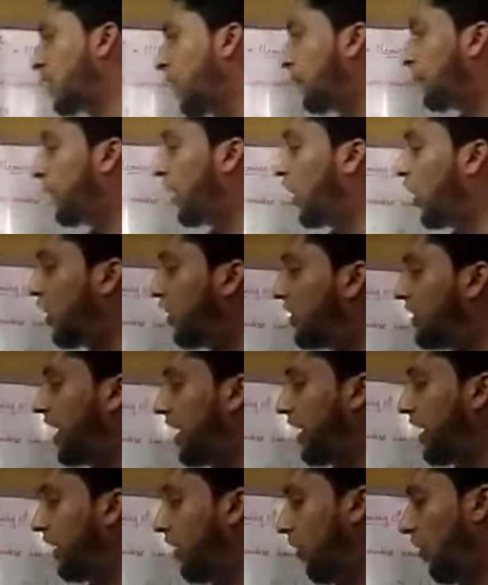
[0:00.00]
Pure
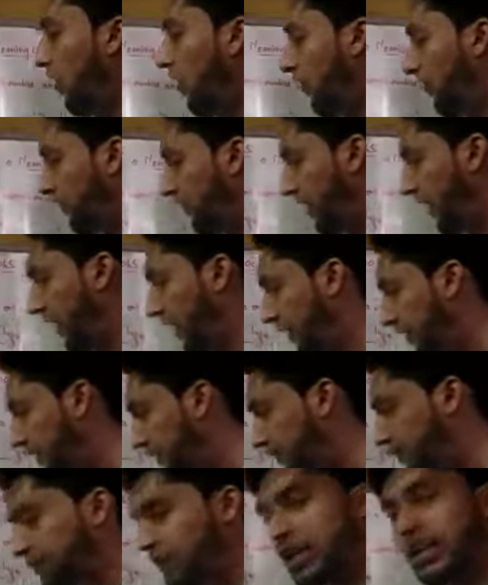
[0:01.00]
theory of trade.
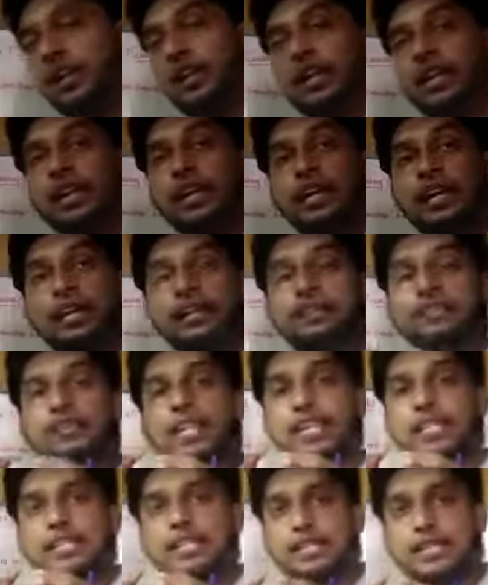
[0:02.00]
In
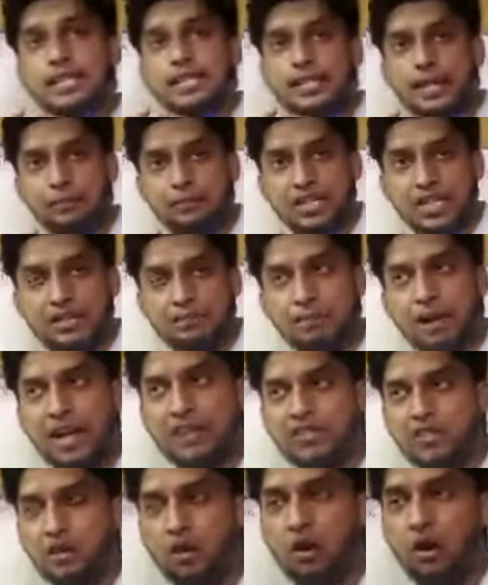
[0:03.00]
this subject
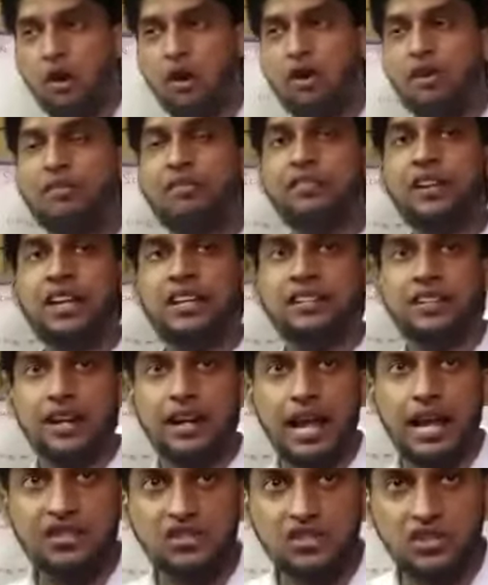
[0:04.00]
matter of
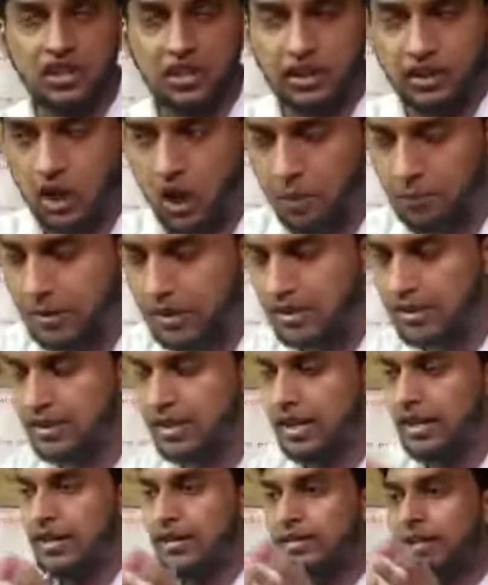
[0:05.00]
international economics,
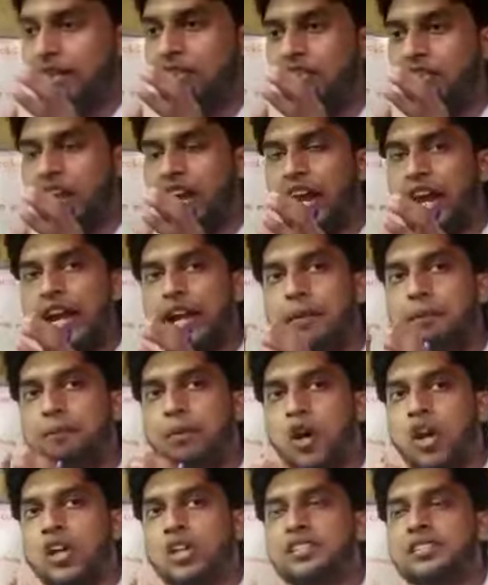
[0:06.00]
the trade
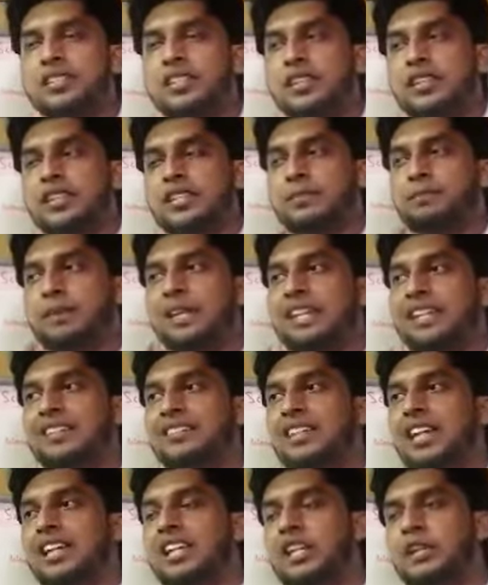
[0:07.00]
policy is
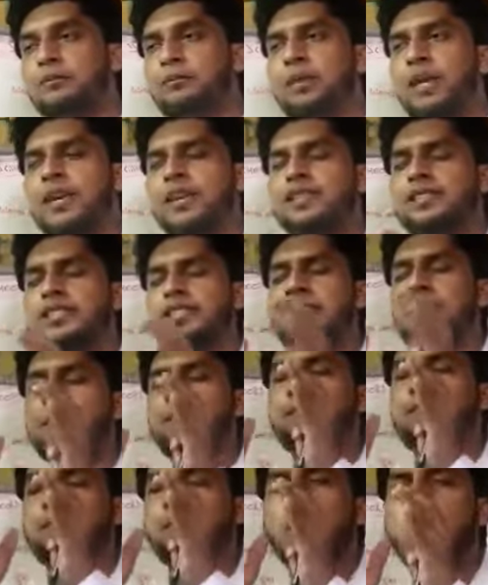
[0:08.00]
taking place in a
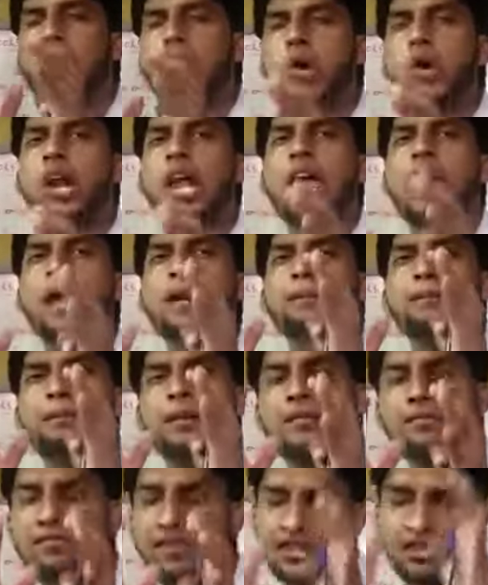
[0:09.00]
pure and
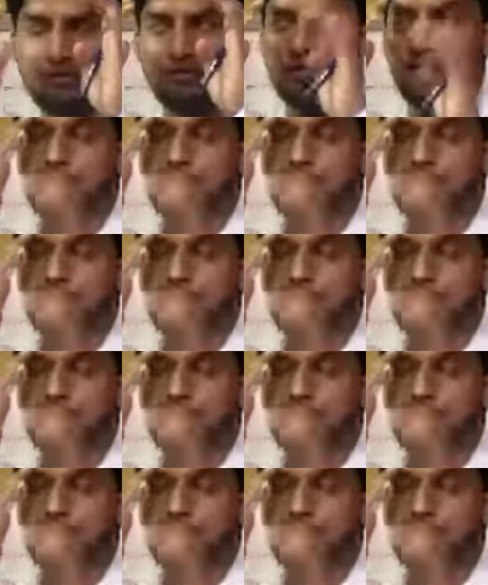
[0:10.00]
perfect way.